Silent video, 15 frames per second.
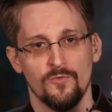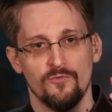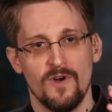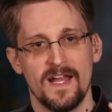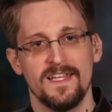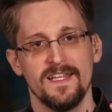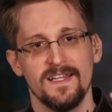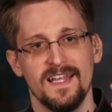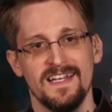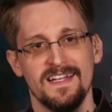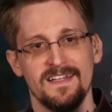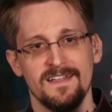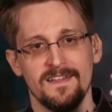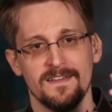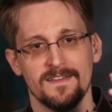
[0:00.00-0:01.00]

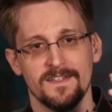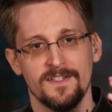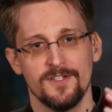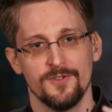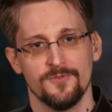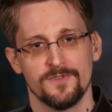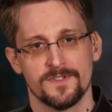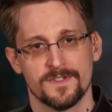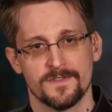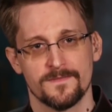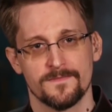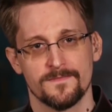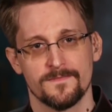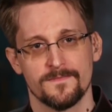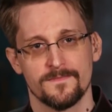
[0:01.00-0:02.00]
Regulating the use
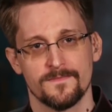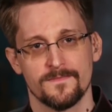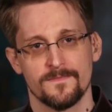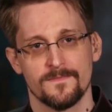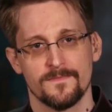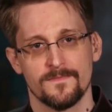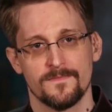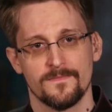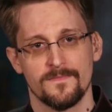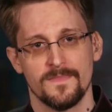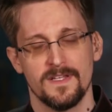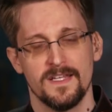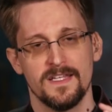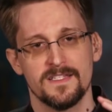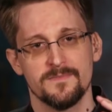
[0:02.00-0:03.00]

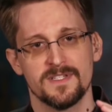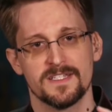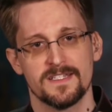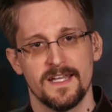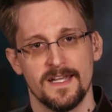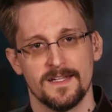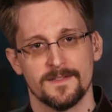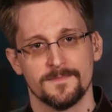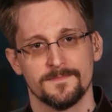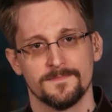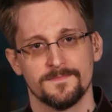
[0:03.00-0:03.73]
is a mistake.